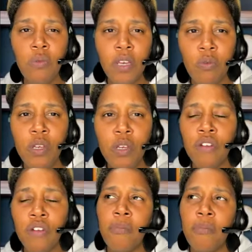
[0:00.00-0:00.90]
We went
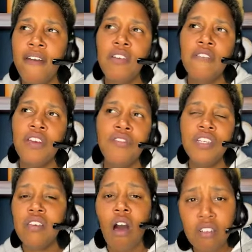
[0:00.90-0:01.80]
from having a very
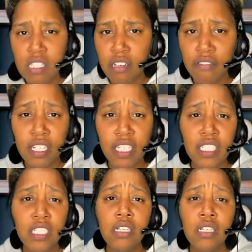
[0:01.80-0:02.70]
toxic
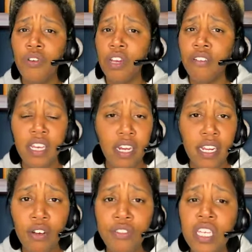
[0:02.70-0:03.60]
relationship, very
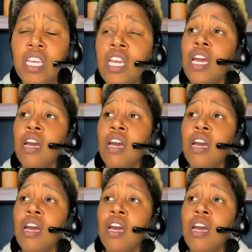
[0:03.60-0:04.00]
unhealthy, but